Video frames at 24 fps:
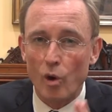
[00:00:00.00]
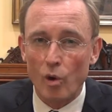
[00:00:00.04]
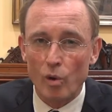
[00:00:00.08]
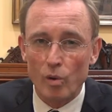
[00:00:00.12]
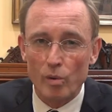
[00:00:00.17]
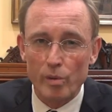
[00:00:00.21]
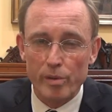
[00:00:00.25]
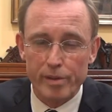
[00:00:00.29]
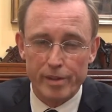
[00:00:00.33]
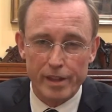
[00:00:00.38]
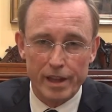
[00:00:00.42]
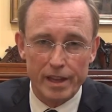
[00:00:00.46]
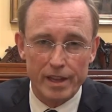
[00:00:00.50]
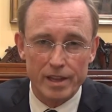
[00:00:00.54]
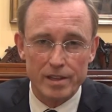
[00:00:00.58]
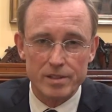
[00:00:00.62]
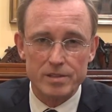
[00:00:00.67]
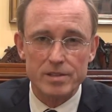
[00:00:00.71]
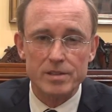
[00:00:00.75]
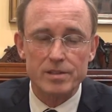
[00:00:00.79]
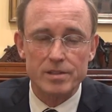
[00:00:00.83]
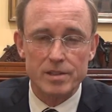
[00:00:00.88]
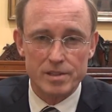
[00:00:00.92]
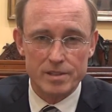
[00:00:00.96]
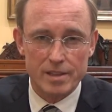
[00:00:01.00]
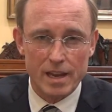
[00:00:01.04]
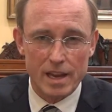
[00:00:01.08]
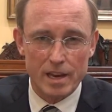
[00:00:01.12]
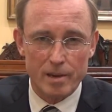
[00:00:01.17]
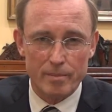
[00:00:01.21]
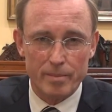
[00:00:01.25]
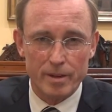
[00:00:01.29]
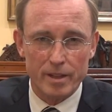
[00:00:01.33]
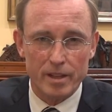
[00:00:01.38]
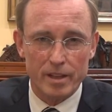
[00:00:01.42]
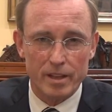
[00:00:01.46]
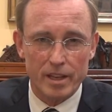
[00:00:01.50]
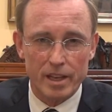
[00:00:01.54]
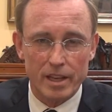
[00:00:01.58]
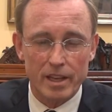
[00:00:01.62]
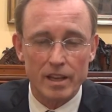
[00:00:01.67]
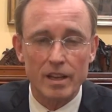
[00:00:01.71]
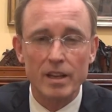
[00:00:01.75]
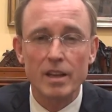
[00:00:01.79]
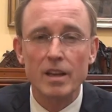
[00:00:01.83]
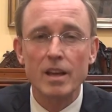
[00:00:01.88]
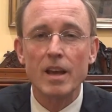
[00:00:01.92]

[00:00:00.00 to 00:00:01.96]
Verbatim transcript: all things sustainability.